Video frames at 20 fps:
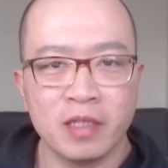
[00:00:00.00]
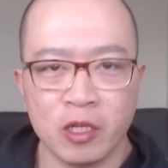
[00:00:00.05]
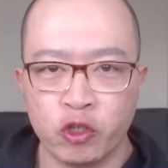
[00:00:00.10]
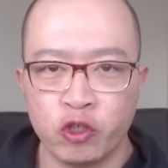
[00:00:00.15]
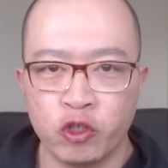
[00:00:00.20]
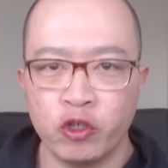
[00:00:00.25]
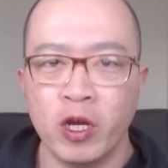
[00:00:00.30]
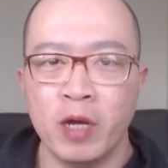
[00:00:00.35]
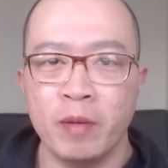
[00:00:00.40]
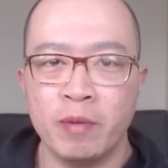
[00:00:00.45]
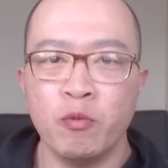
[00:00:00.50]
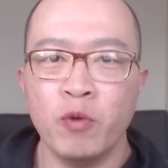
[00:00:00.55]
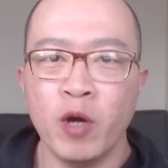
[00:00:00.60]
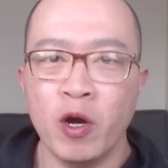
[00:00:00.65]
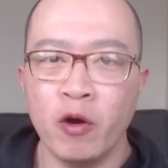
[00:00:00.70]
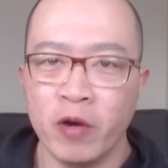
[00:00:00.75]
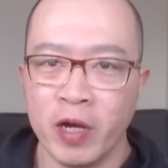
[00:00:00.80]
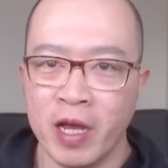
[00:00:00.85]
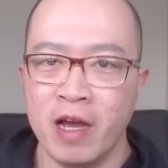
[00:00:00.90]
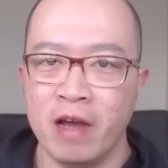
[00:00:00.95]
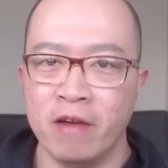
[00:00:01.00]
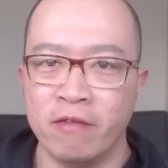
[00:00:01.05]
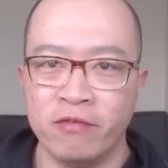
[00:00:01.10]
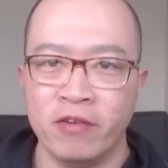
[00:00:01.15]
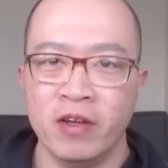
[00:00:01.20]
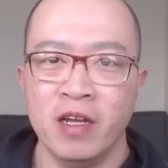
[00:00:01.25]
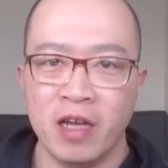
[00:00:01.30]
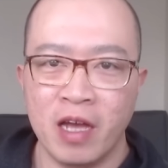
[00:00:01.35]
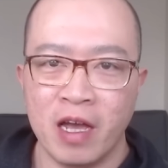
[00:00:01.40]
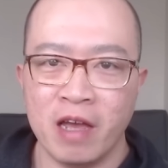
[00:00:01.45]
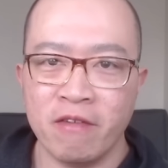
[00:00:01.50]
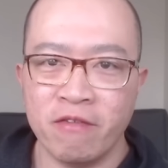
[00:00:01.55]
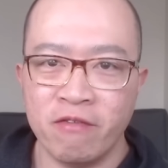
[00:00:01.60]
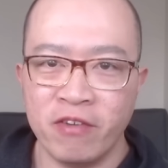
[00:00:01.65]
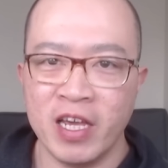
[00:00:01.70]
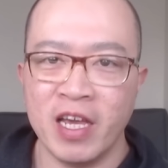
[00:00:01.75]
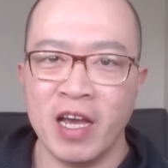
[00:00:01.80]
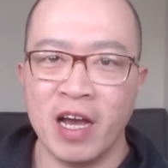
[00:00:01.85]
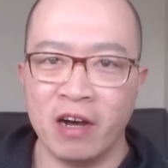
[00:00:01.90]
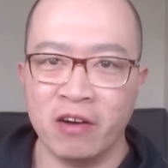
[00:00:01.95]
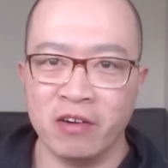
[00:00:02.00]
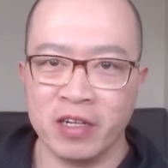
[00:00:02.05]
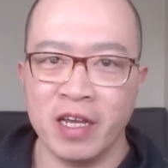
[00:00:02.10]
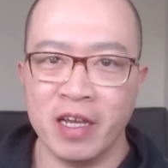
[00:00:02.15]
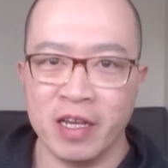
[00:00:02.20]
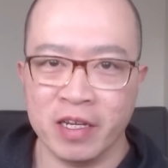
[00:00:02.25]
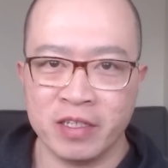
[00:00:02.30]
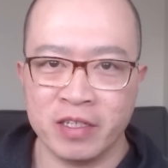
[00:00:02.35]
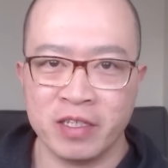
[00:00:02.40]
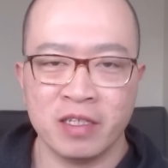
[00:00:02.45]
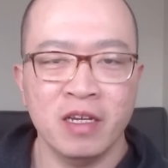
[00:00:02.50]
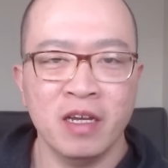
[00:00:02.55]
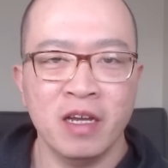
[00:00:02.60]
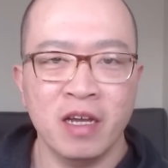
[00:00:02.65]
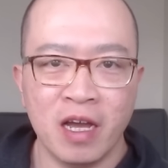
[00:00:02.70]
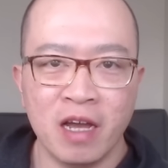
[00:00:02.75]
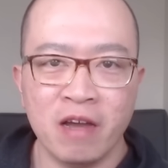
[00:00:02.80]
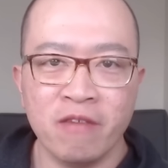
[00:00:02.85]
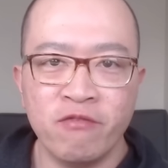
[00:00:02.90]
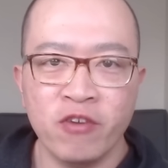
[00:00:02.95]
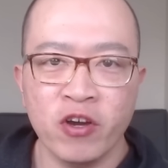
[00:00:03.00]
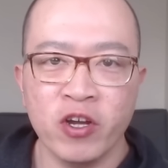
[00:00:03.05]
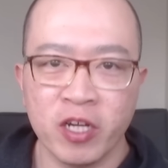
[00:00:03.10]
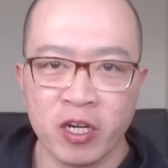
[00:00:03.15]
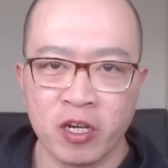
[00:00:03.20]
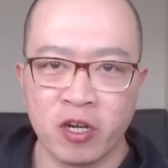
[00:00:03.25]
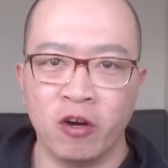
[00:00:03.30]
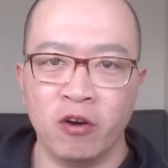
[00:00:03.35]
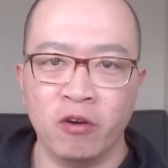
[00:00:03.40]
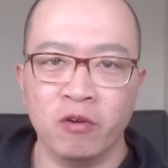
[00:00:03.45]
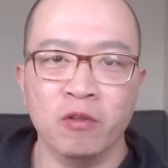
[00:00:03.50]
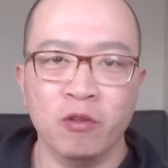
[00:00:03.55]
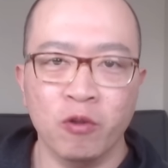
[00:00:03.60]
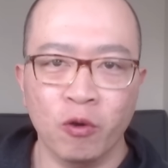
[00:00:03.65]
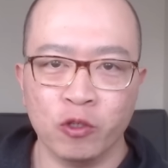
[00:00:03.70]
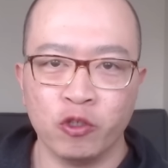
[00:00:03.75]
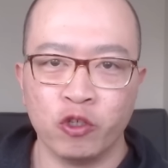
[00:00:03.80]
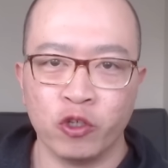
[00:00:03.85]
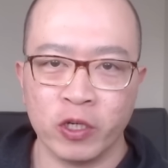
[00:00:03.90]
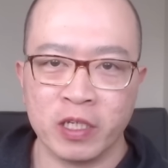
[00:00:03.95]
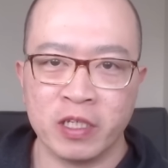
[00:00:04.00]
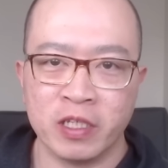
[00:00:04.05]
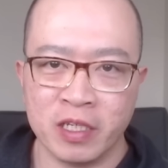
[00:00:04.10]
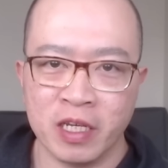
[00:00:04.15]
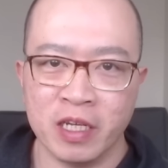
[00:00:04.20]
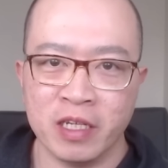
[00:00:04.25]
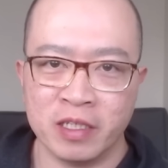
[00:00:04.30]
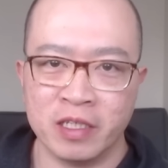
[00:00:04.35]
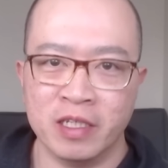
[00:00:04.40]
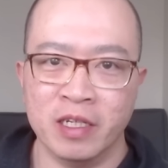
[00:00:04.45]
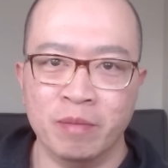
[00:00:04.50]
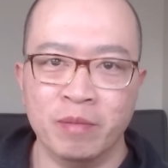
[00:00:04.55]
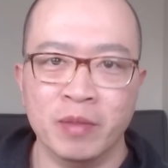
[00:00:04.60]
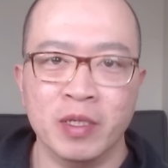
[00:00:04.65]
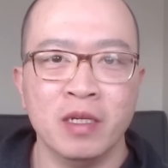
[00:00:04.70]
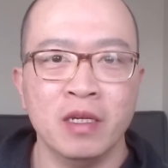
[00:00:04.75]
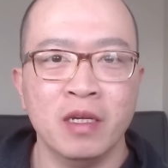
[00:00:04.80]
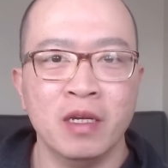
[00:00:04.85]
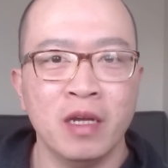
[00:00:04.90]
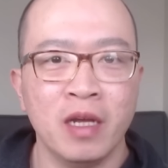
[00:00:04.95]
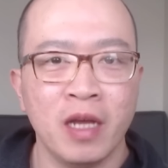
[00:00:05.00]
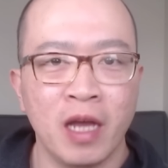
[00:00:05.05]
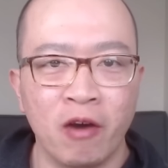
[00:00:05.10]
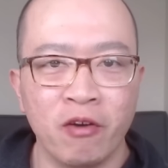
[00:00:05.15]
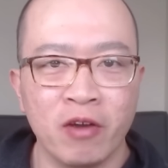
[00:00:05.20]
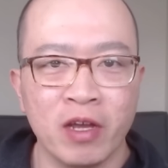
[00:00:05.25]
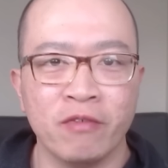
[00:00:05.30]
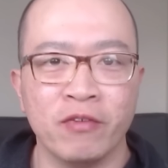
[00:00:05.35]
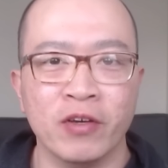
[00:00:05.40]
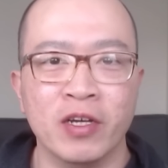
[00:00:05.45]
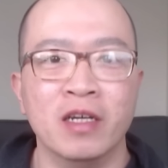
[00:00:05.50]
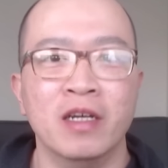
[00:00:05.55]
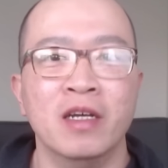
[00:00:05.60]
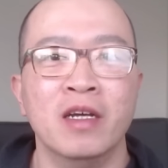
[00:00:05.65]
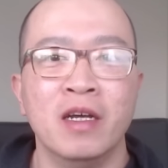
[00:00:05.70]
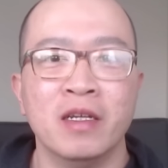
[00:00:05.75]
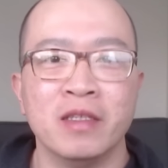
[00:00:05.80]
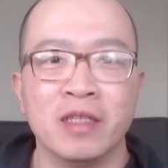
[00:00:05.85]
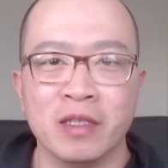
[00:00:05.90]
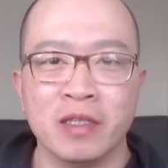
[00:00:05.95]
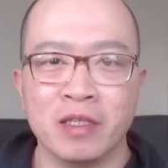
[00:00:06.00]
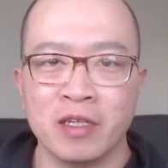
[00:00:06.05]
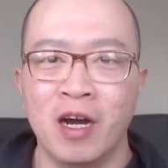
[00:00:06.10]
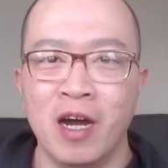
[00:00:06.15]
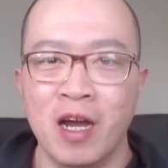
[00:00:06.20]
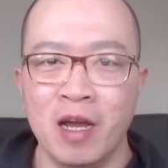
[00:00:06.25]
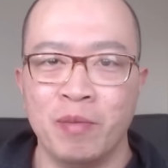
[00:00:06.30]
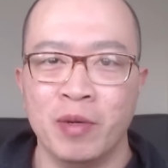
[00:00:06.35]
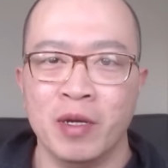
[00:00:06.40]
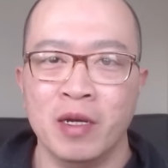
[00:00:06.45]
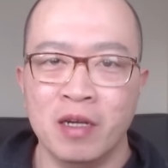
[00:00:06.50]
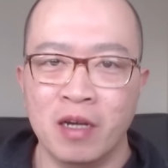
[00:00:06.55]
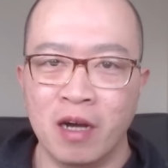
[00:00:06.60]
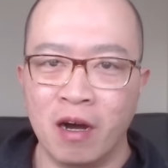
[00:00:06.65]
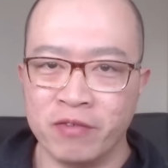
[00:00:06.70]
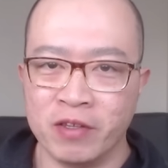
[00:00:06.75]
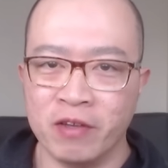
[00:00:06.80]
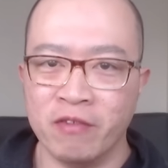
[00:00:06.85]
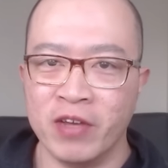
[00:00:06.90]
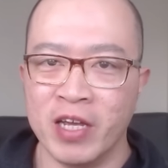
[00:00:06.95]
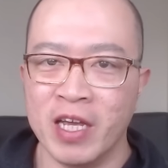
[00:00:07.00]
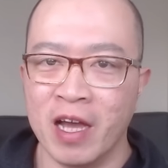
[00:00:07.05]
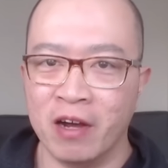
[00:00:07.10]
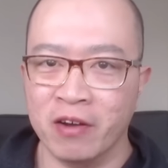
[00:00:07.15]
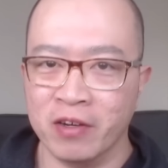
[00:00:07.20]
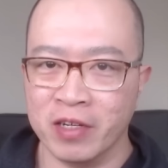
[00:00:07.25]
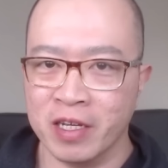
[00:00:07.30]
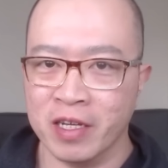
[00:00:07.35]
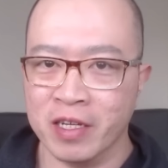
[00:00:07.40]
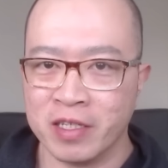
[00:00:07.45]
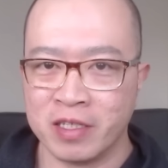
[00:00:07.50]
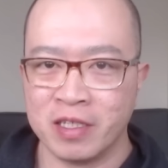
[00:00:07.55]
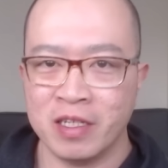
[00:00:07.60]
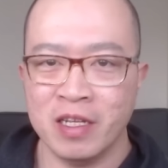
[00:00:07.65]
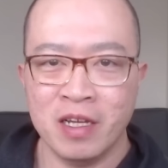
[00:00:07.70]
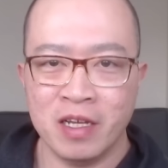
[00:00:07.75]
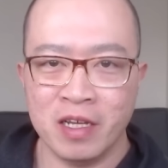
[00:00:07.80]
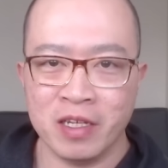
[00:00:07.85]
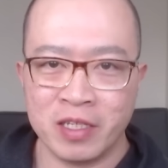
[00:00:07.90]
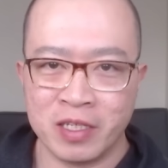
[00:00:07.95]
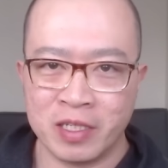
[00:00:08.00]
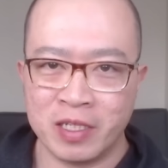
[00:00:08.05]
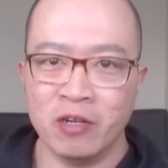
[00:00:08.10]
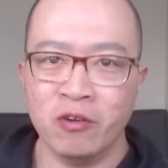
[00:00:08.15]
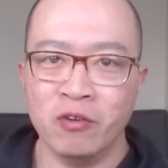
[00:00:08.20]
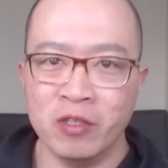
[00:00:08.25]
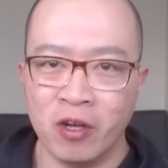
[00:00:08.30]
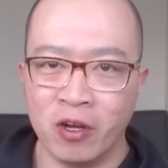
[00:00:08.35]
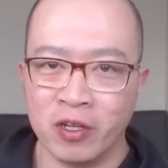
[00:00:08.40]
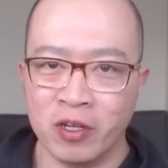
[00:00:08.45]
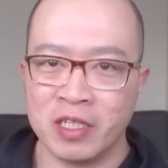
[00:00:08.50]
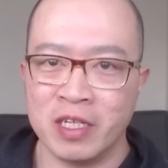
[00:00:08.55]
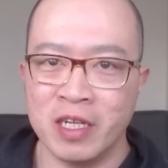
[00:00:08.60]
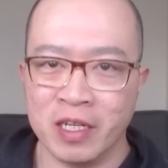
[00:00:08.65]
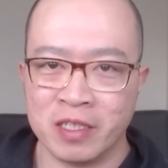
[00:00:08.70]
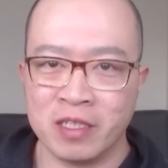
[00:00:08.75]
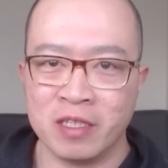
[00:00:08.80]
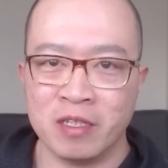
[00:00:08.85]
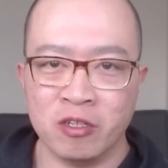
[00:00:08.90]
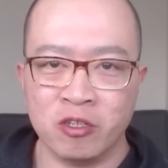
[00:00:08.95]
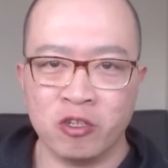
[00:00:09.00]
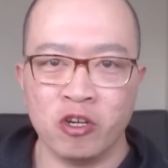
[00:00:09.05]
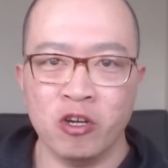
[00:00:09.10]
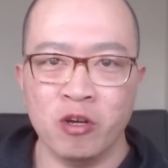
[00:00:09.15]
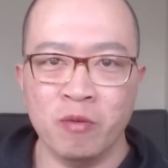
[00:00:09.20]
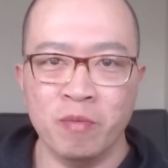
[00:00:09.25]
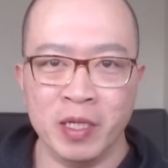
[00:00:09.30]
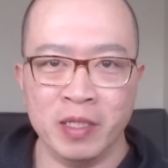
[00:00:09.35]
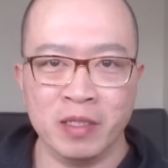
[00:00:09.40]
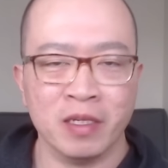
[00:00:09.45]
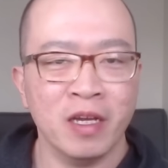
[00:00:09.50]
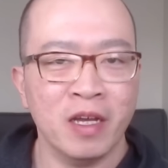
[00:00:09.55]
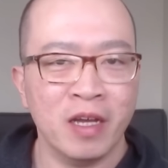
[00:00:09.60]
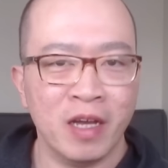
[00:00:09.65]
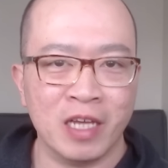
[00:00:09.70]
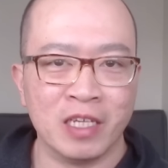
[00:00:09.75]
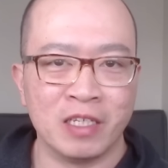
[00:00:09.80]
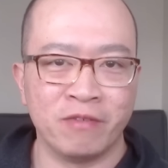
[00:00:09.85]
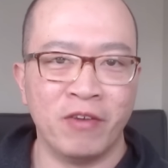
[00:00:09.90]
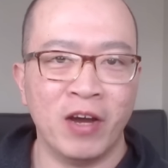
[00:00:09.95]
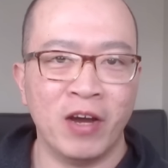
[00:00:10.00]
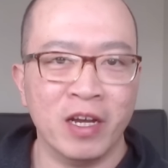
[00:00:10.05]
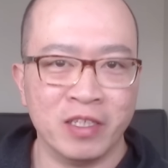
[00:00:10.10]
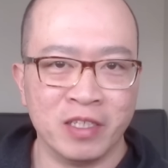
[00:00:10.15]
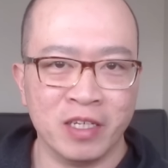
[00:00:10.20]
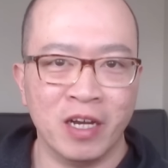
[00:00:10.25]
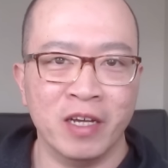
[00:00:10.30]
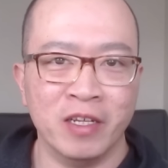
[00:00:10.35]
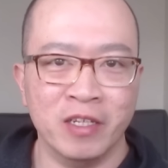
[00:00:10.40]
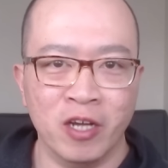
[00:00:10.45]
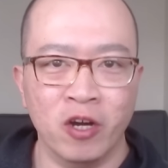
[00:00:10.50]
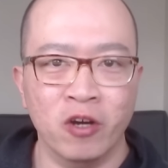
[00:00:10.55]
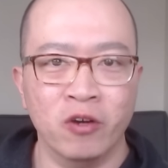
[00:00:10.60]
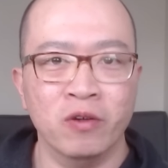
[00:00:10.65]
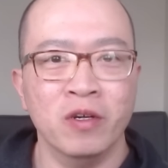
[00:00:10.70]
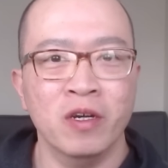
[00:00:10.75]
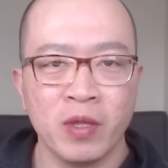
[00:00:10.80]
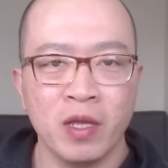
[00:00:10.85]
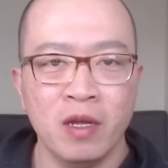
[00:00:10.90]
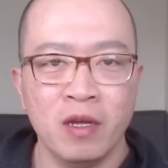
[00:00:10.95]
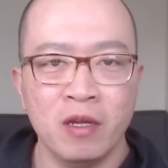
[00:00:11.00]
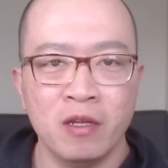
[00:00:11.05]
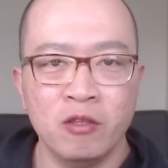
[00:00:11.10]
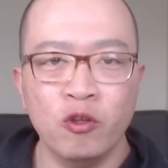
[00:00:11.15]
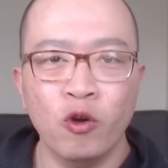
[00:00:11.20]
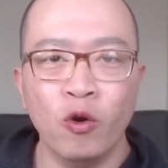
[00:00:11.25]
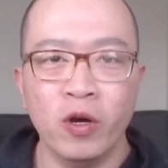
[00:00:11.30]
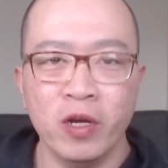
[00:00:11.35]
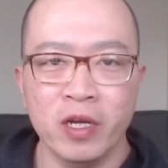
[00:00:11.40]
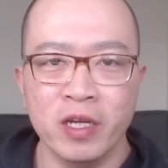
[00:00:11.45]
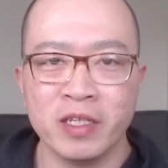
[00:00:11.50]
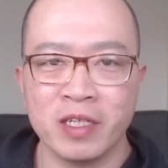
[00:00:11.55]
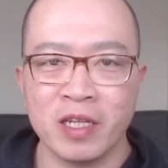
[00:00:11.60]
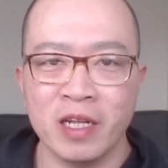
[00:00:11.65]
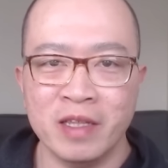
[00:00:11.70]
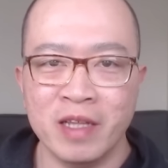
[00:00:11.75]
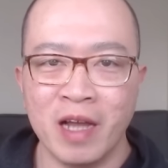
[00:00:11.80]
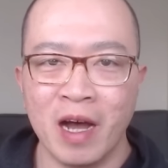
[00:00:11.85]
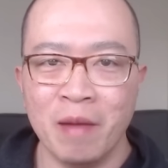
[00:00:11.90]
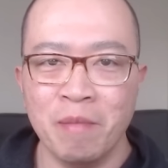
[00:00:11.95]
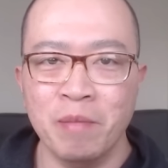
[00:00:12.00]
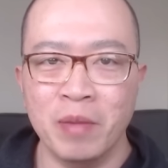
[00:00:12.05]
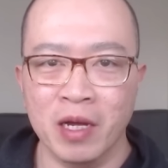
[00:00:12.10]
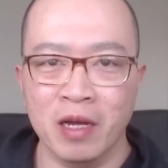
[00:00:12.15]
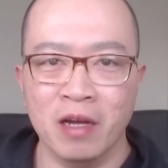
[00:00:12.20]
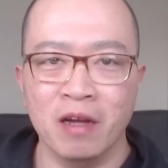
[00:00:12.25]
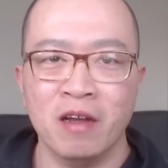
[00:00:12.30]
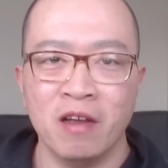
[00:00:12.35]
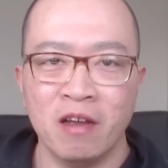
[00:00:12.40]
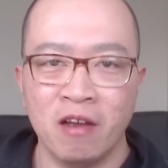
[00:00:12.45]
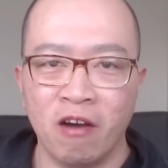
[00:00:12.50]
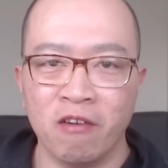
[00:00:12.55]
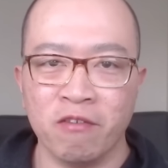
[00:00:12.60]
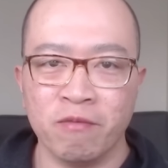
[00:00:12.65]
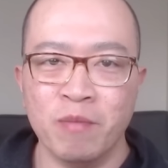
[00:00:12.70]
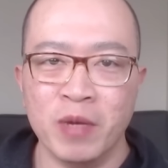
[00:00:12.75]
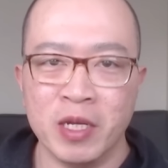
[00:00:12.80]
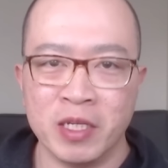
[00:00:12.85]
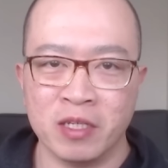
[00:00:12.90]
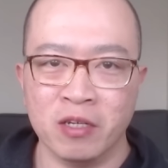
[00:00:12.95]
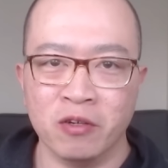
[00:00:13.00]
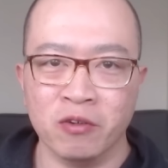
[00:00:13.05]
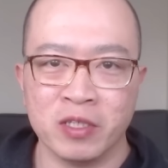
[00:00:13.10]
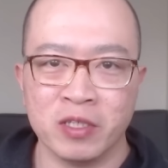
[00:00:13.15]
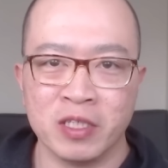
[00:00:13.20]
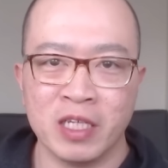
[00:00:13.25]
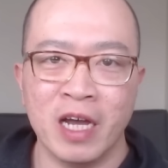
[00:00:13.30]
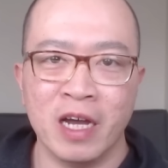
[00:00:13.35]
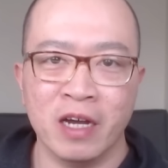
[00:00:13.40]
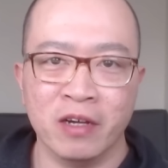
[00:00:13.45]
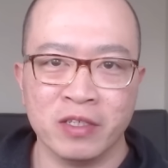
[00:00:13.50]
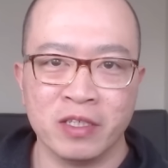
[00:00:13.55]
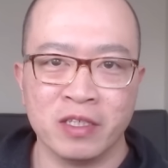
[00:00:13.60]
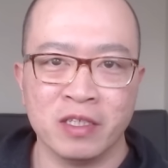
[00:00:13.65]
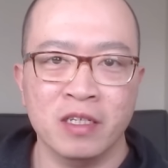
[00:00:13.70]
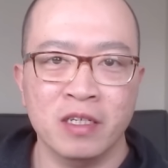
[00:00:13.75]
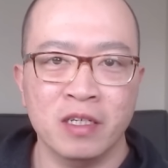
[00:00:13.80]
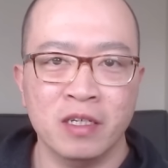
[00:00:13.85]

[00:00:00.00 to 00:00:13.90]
ship will have a VLS, a vertical launching system. However, the type of the VLS is still not yet determined as far as I know, nor is the number of missile cells.